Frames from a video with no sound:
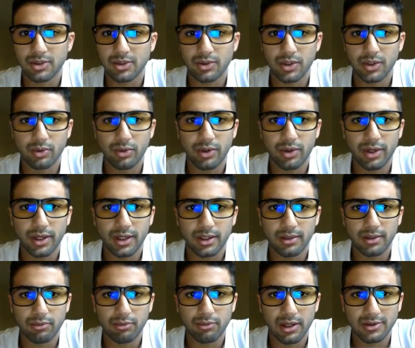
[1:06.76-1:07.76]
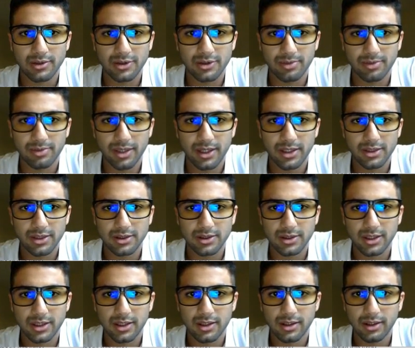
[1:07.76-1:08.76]
on our Twitter, I can browse their page and
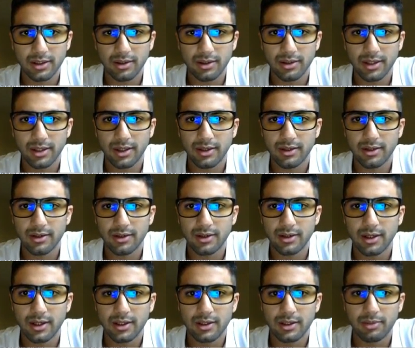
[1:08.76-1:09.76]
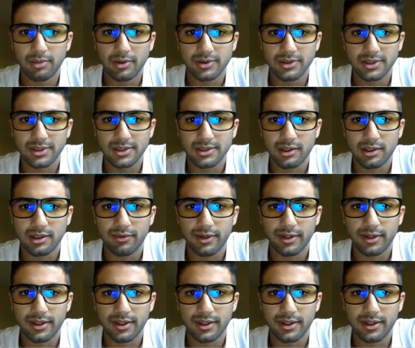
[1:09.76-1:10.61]
say like, okay, they're posting stuff like